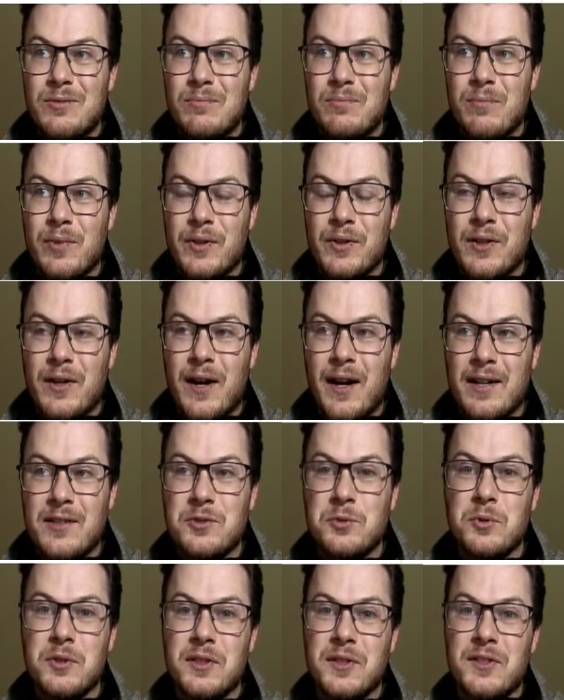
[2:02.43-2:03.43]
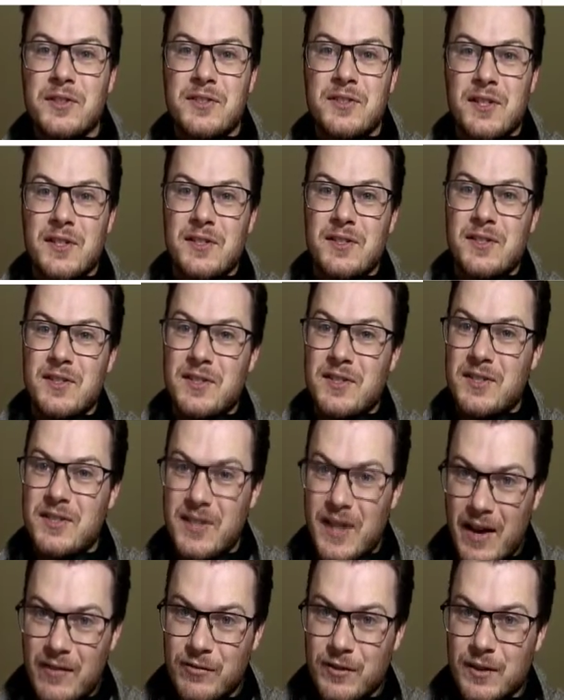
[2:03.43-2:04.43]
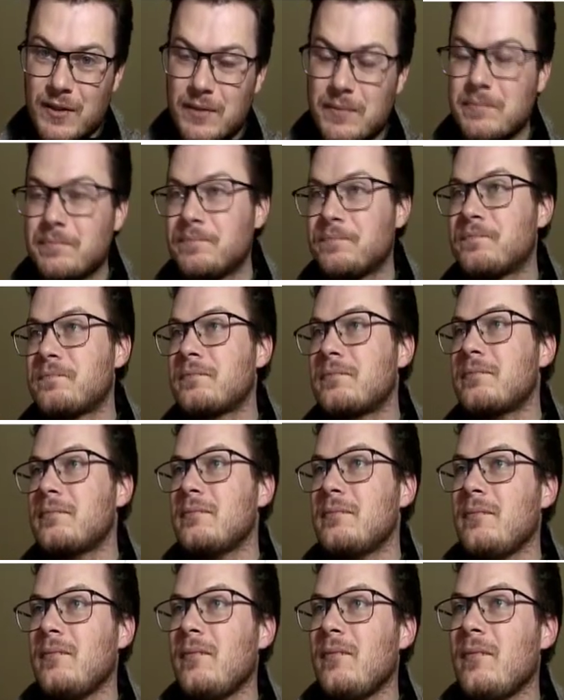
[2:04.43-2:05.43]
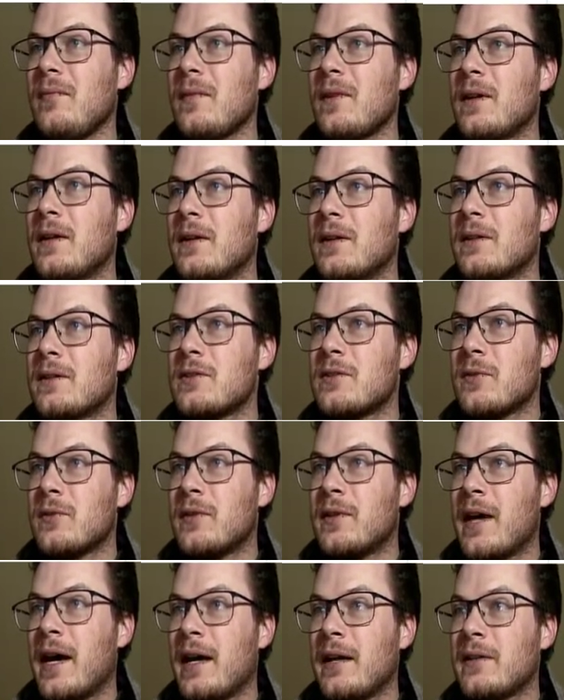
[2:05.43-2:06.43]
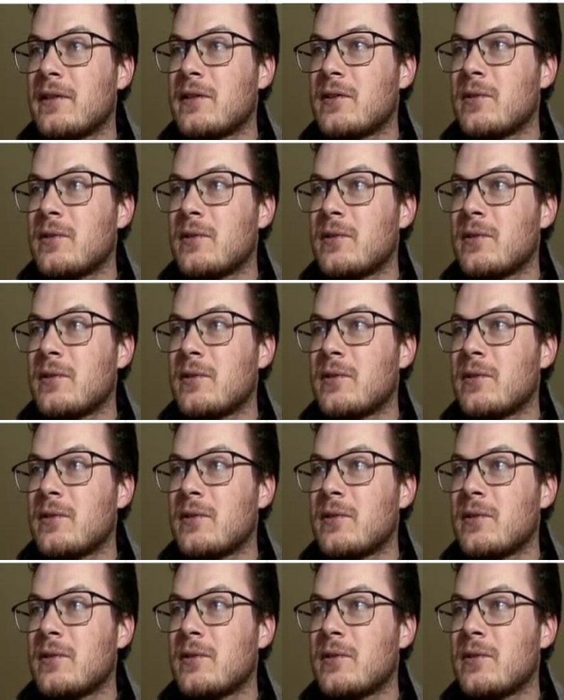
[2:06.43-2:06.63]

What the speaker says: But they're actually a 67. So that is